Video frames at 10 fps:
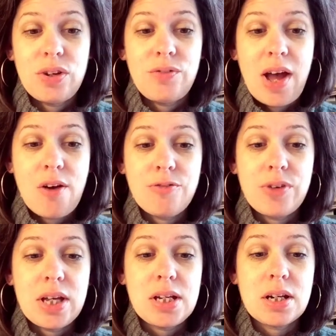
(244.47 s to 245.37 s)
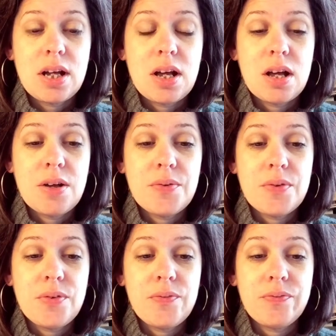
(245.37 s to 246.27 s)
outfit,
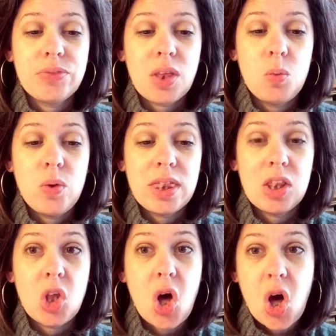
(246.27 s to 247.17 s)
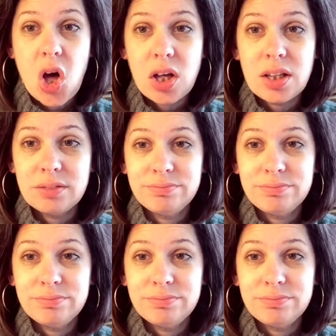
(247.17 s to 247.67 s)
with long,